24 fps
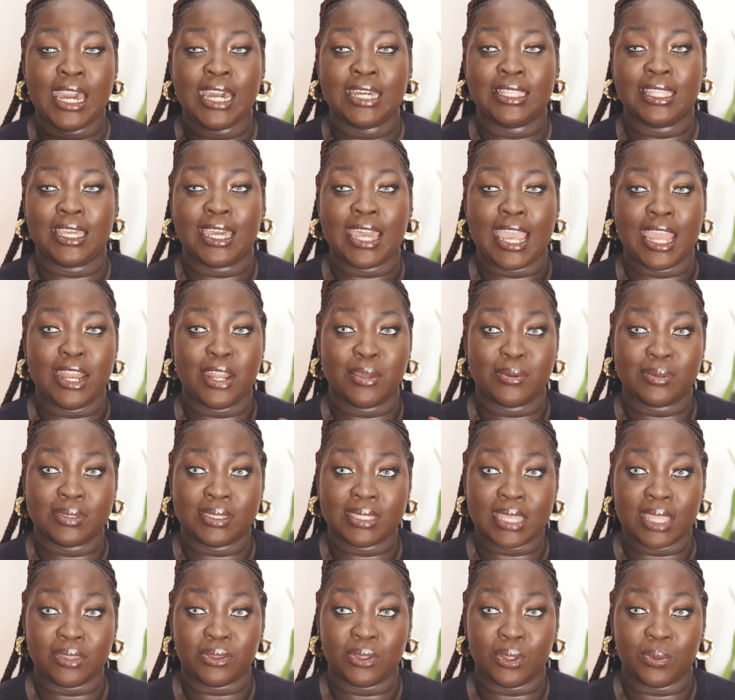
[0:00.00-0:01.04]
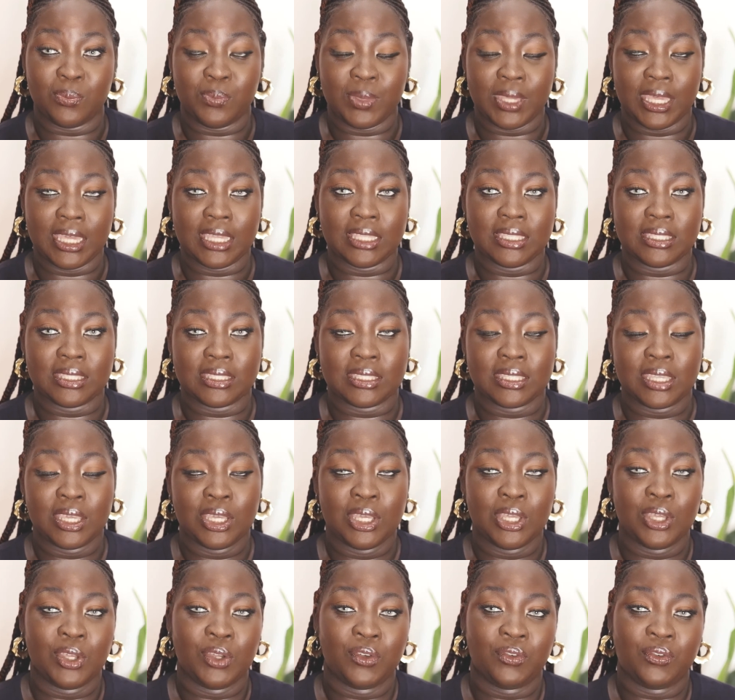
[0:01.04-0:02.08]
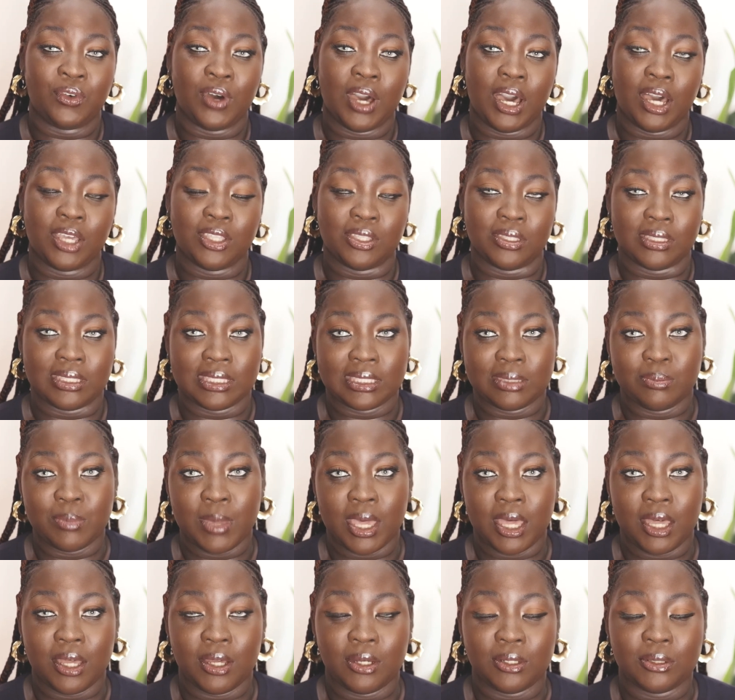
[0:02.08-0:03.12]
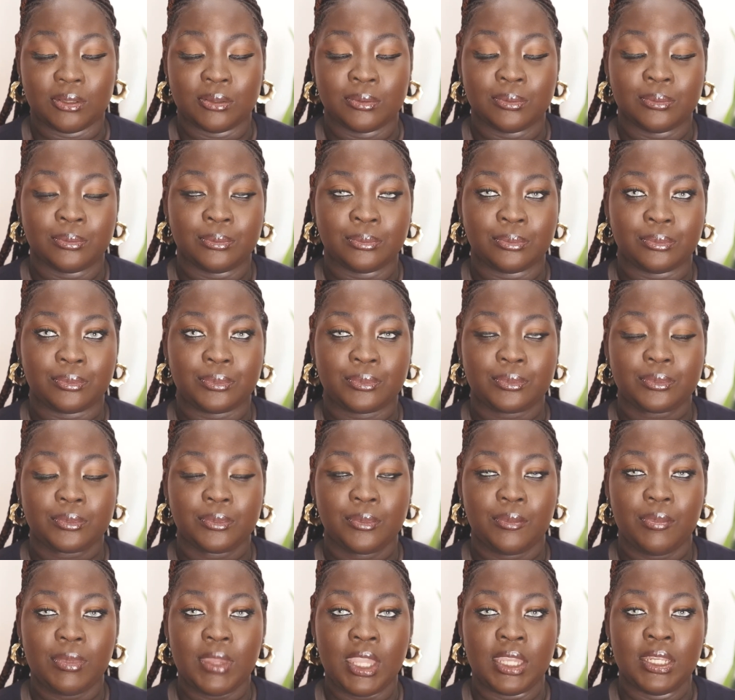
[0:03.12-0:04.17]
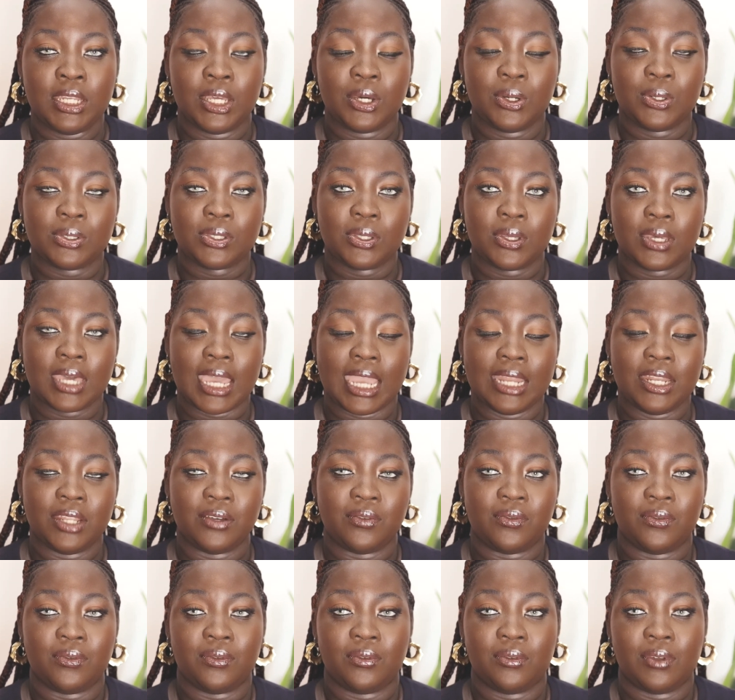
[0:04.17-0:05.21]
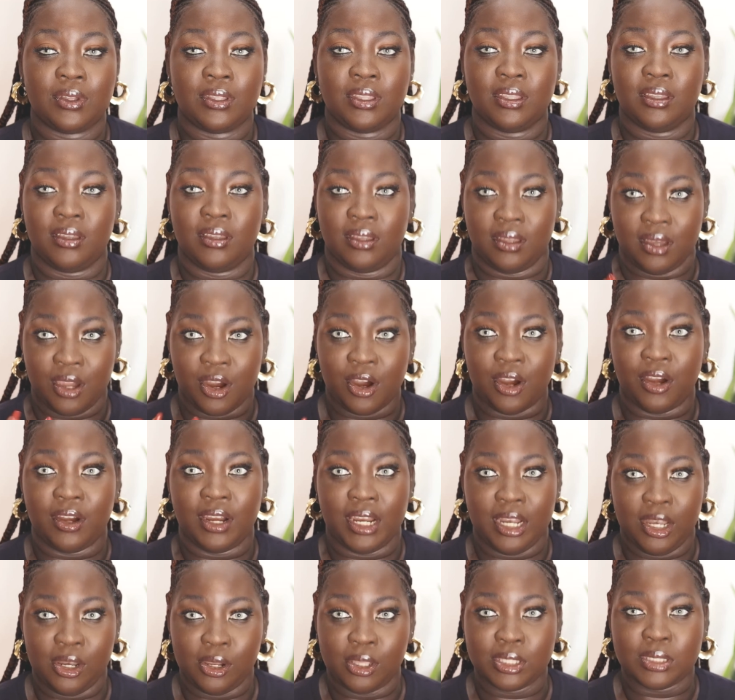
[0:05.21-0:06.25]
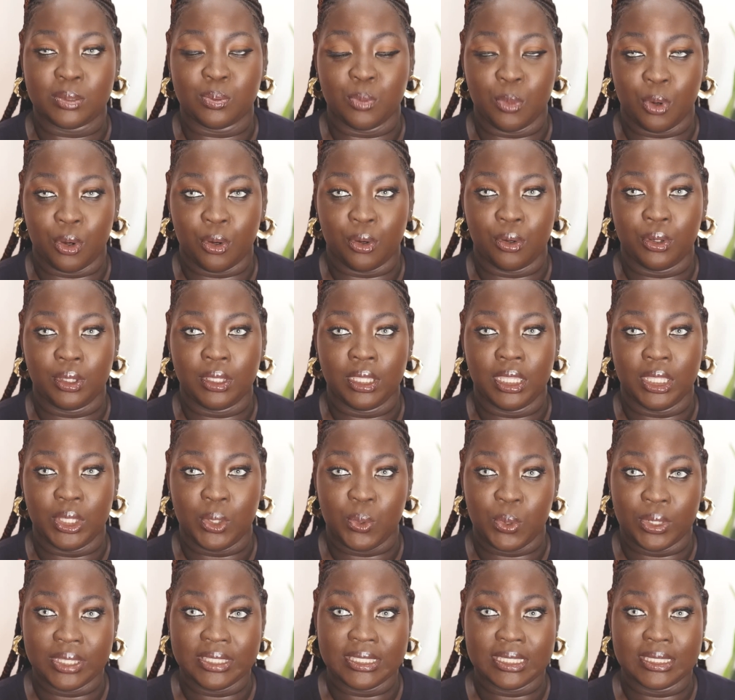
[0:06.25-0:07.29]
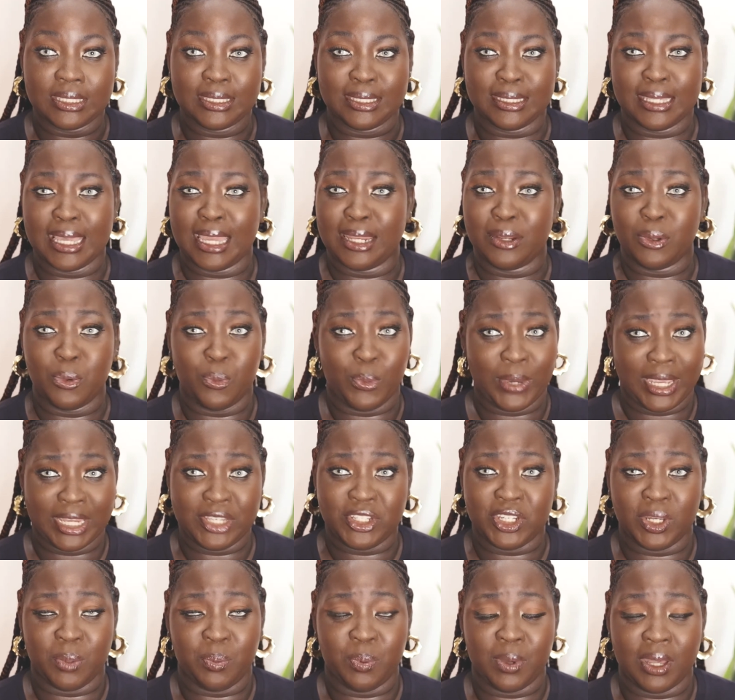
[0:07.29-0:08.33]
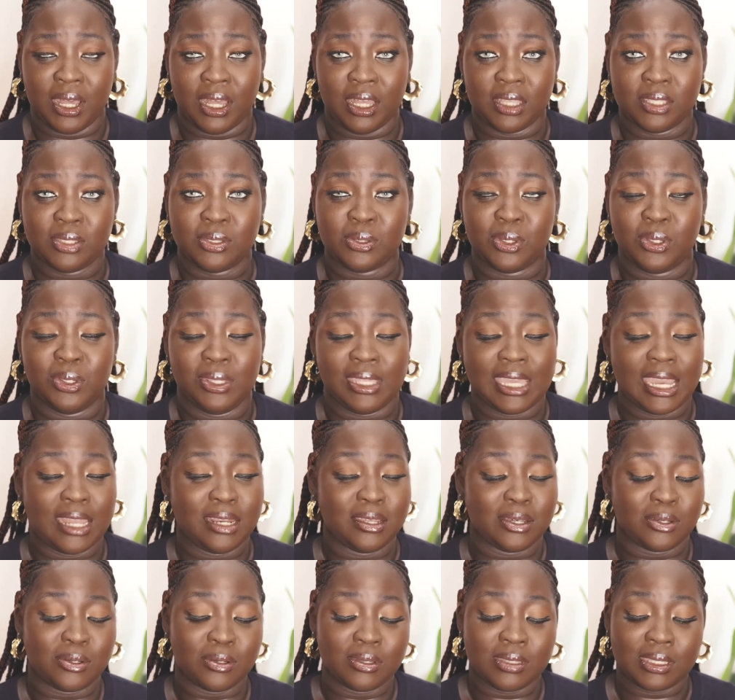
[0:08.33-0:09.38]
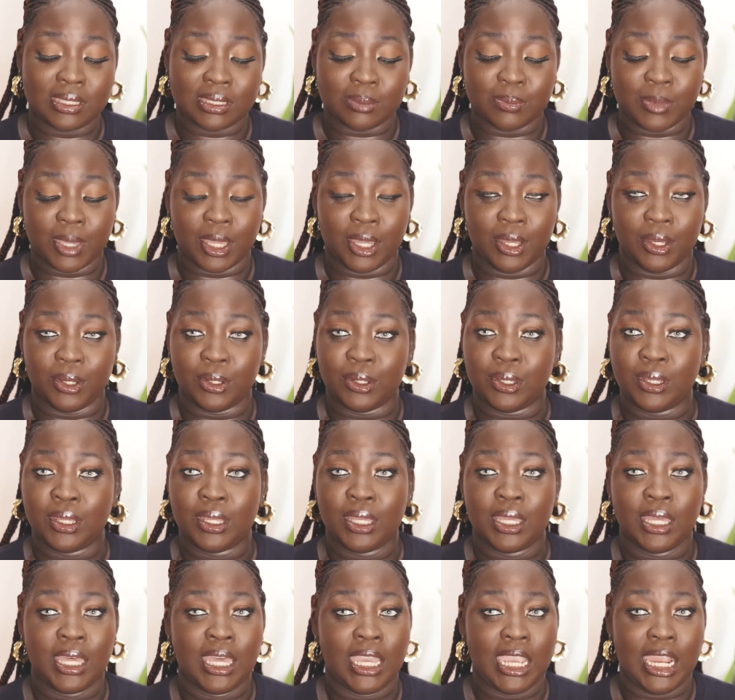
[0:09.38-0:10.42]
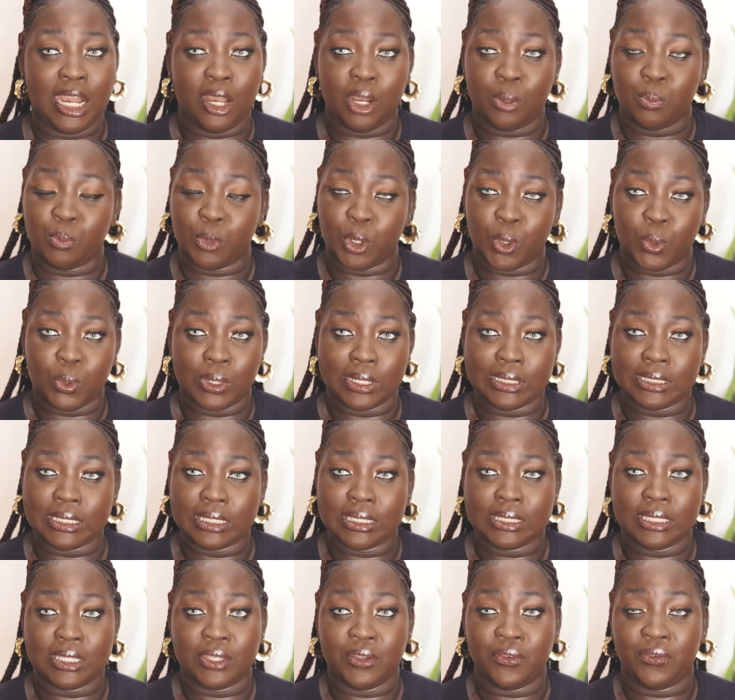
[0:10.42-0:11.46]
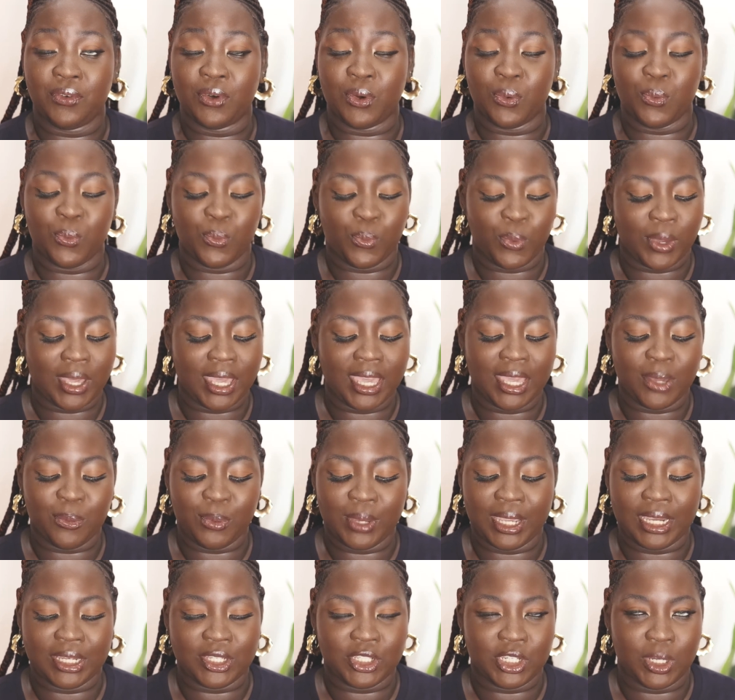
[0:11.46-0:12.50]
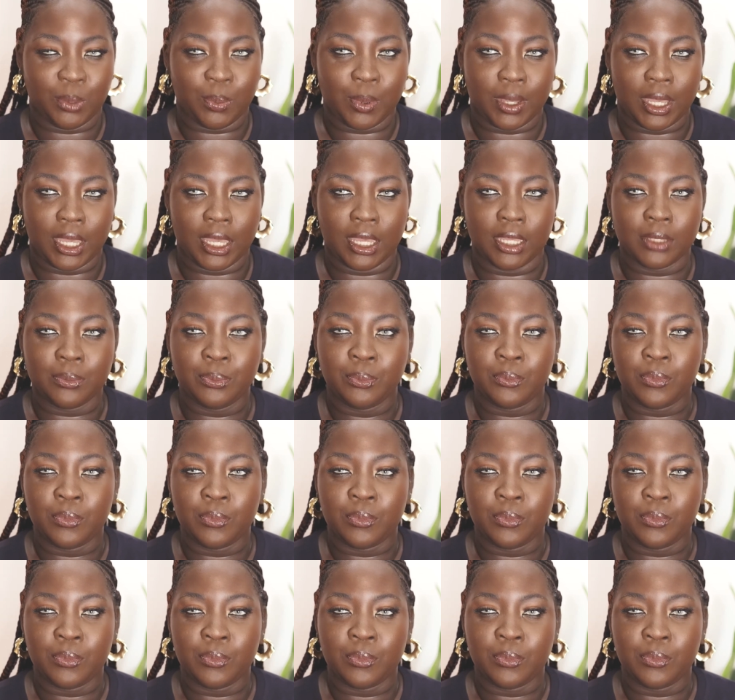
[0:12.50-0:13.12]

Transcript: They kind of set the base for how you smell. They also kind of are a lot more in quantity and way cheaper, so you get a good smell, a lot more quantity for way cheaper.